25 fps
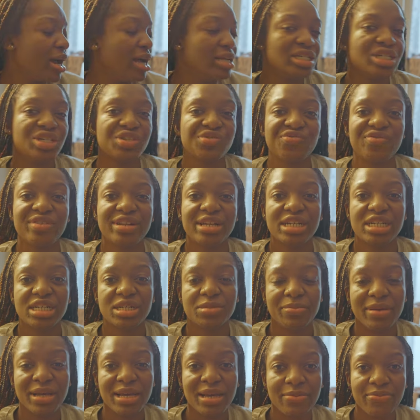I just
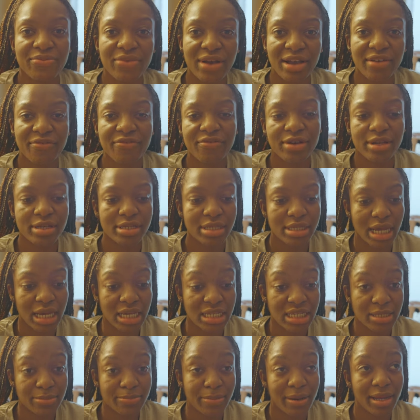finished making breakfast.
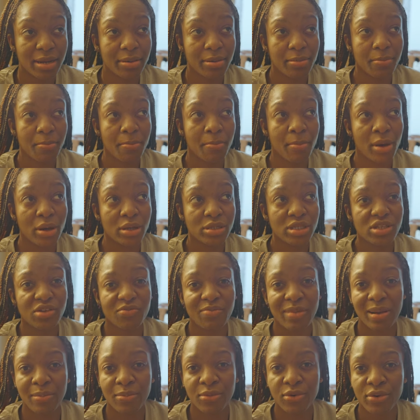I spent most
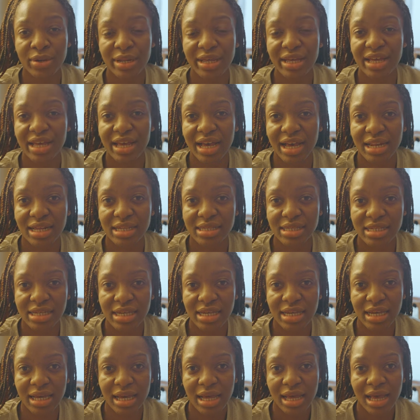of my morning
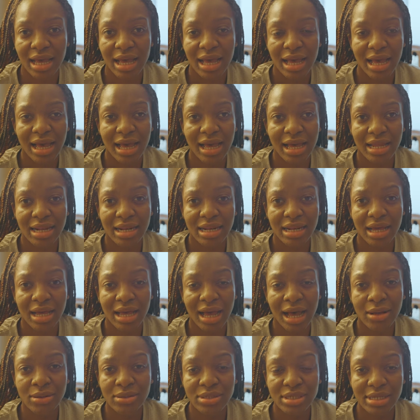editing, and
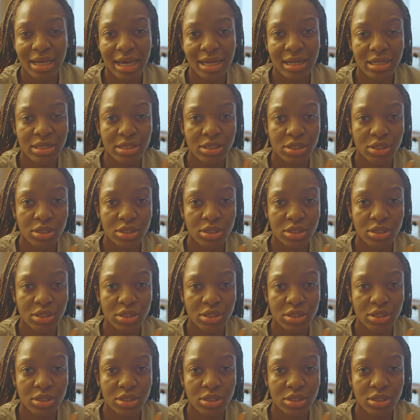outside is